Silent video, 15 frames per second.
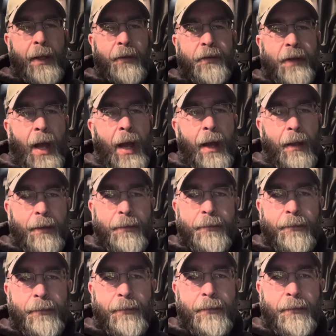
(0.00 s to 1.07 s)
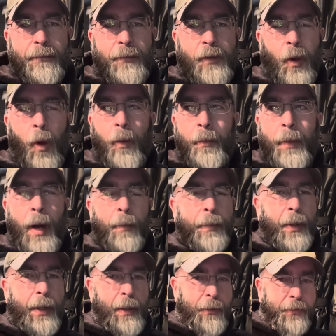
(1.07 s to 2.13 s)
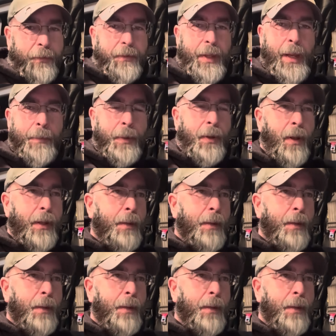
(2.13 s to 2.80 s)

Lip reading: style chrome bumper, so tapered on